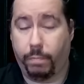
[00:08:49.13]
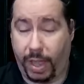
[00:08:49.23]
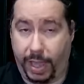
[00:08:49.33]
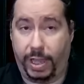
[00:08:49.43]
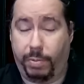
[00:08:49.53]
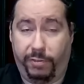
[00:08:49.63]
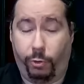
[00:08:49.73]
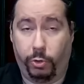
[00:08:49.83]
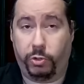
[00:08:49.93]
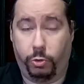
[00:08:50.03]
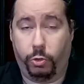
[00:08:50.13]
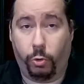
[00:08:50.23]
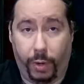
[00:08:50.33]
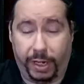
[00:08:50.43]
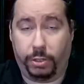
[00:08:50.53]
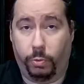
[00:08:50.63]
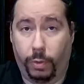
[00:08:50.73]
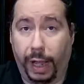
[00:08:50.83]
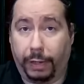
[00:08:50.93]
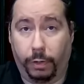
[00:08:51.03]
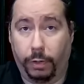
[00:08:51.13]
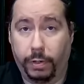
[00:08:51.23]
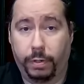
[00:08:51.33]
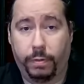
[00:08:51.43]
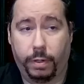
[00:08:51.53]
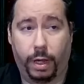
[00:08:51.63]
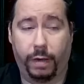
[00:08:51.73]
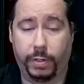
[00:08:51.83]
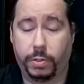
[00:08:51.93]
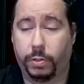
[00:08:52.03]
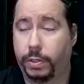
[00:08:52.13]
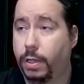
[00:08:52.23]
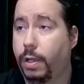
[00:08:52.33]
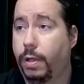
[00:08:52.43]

a be forced to correct the record obviously